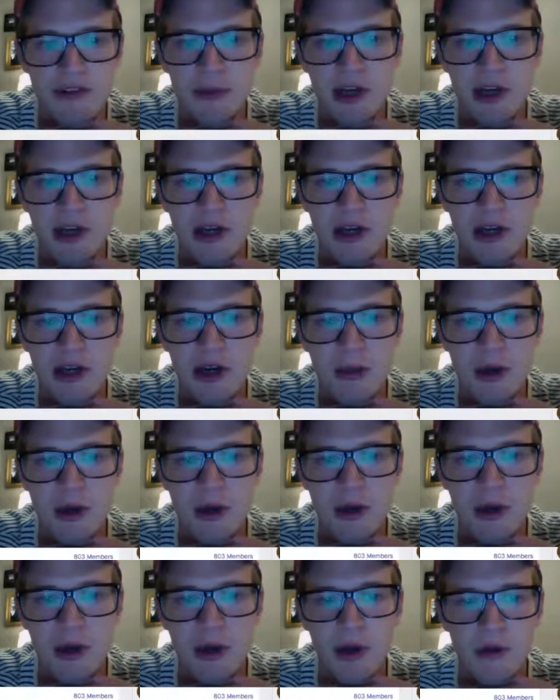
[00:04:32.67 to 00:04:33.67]
all the
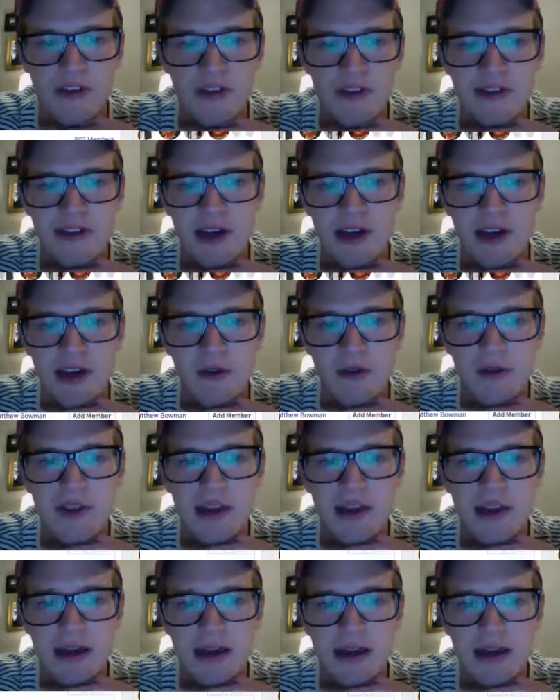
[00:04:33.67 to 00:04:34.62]
posts and everything.